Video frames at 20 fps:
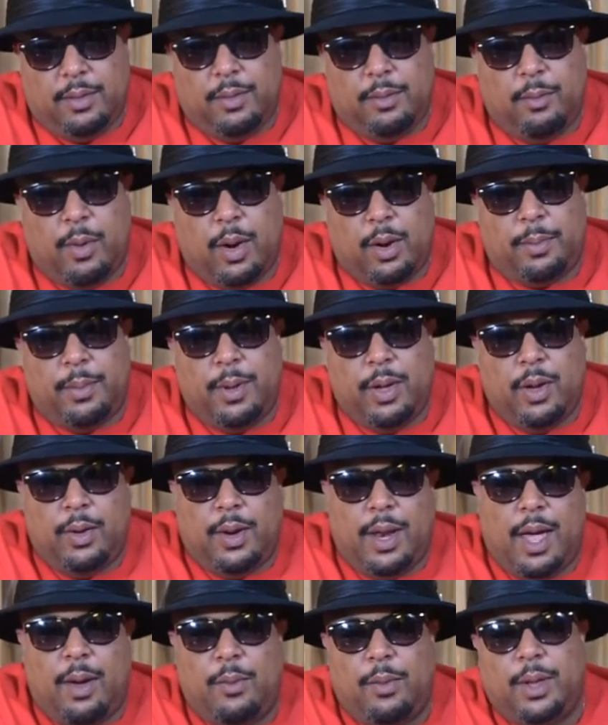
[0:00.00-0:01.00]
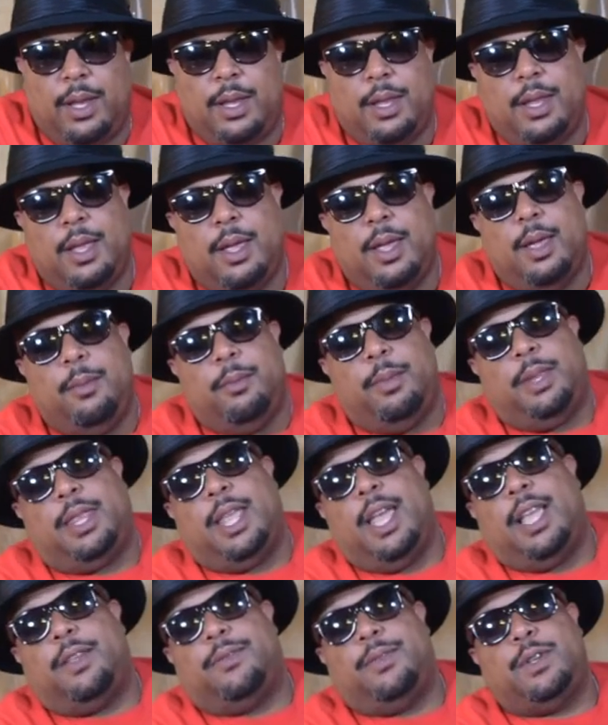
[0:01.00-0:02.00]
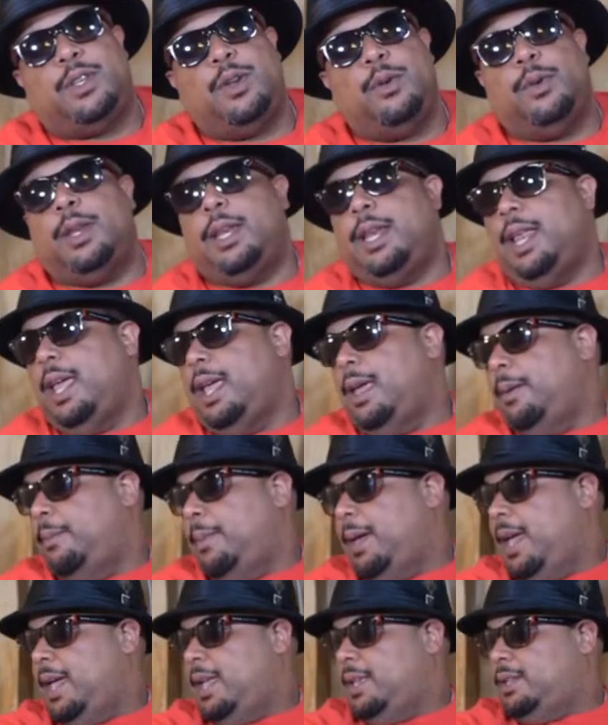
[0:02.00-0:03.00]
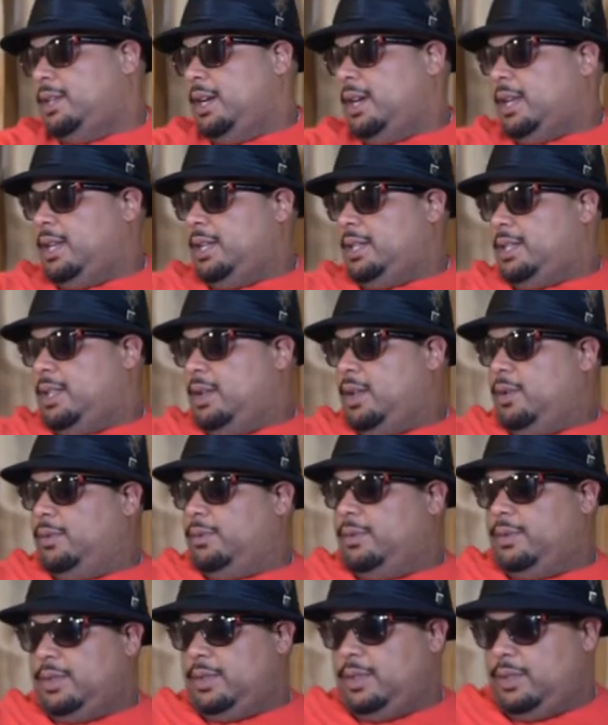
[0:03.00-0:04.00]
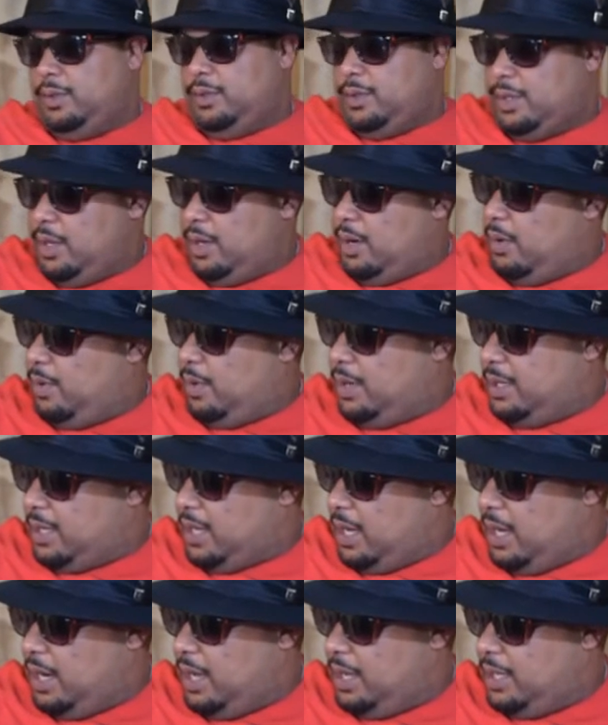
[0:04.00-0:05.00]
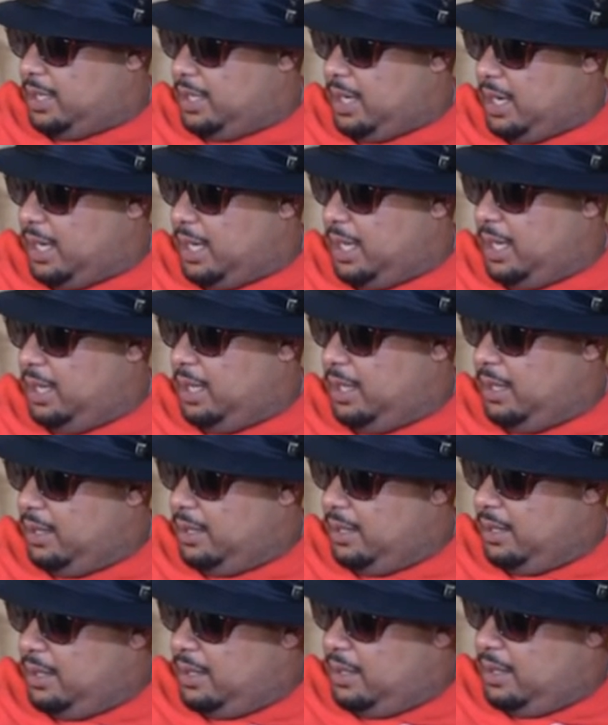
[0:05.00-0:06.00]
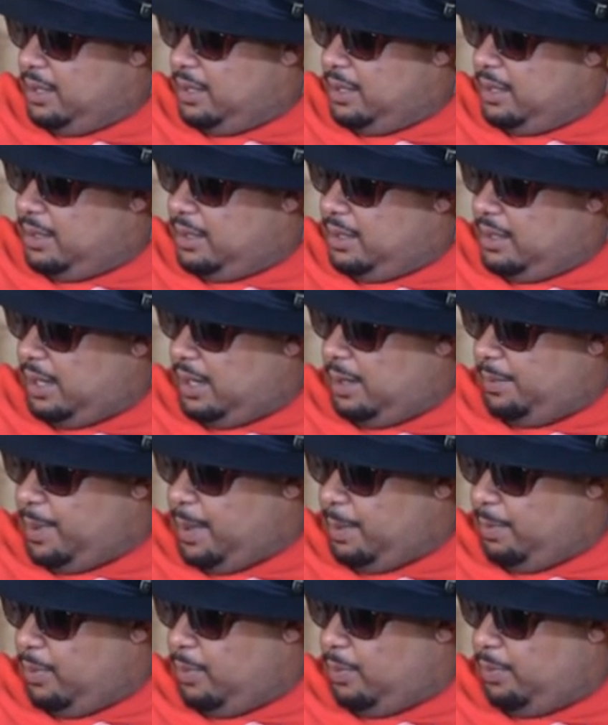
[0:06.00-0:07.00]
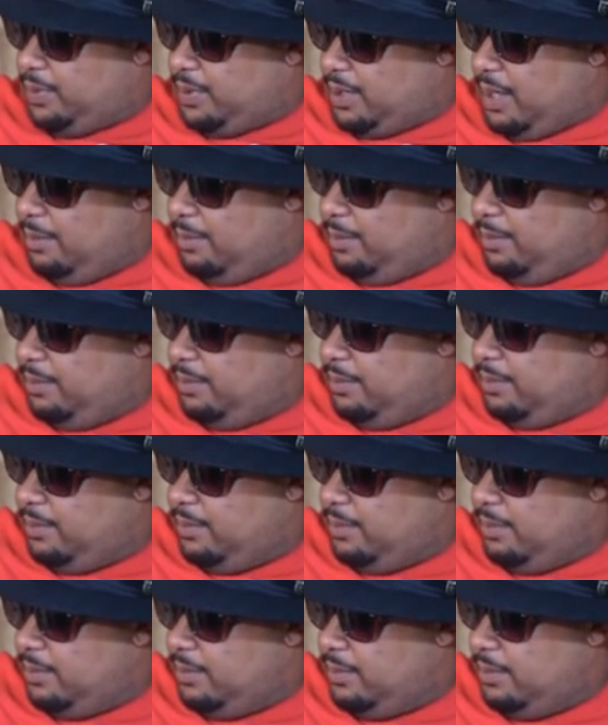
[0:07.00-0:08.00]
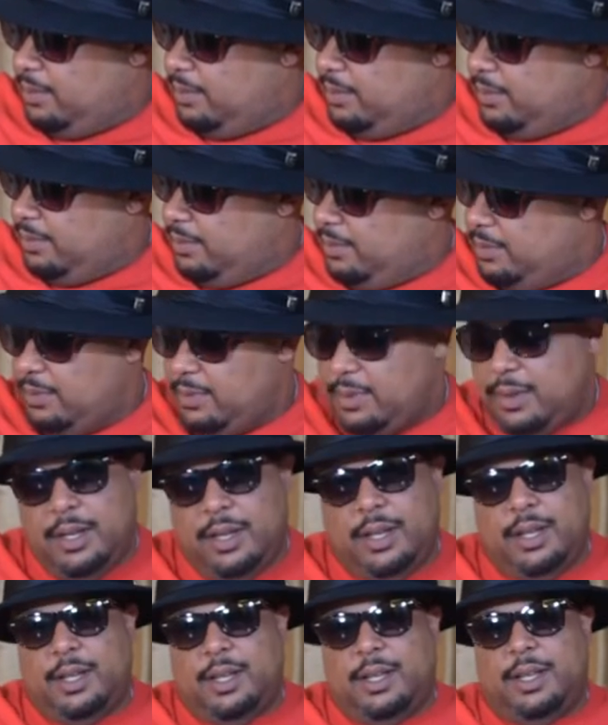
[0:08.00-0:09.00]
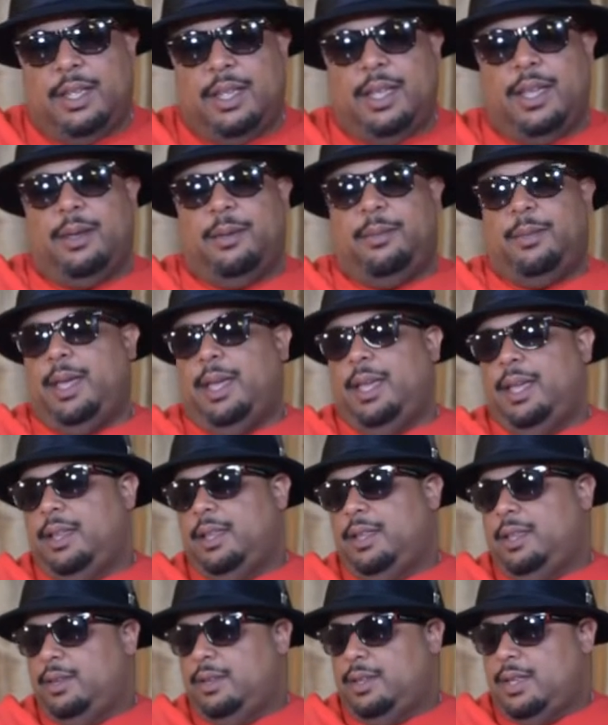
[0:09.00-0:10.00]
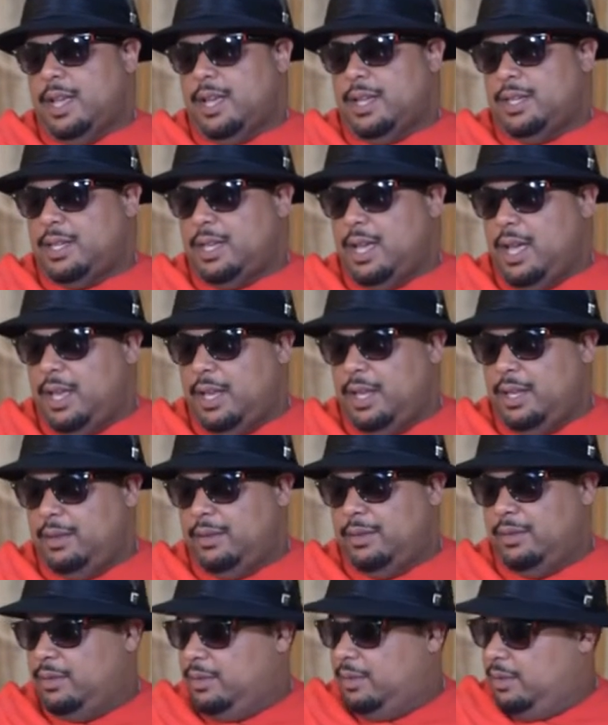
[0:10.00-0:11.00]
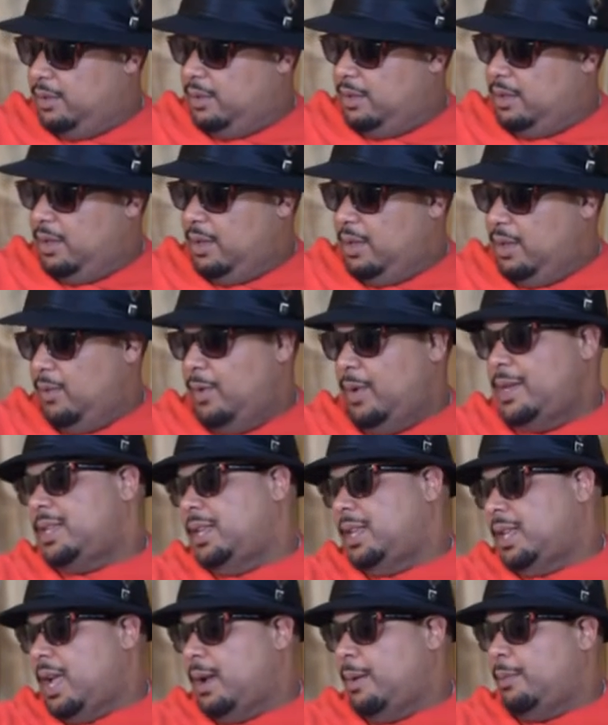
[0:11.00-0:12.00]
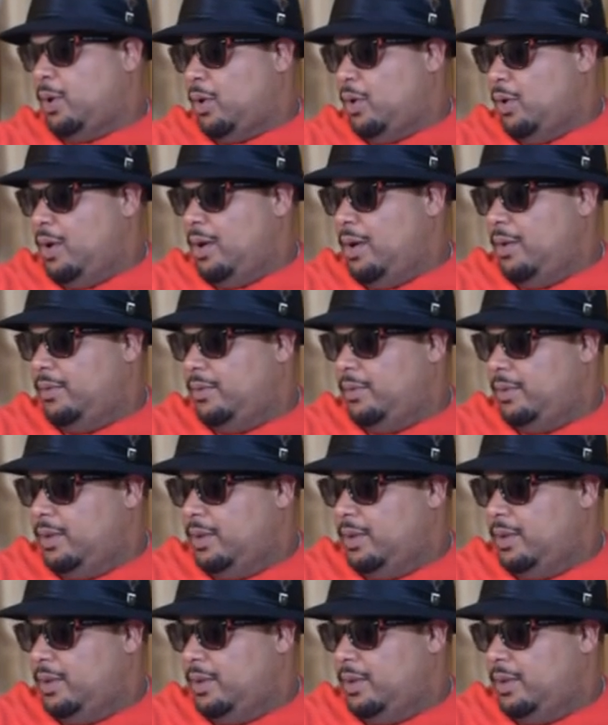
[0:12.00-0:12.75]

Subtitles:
Mark me on that one. But thanks for tuning in, man. Chucky, still, you still don't want to say nothing, Chucky? Tell the people something? Yeah, man. Take a shot. Wait till the camera go off.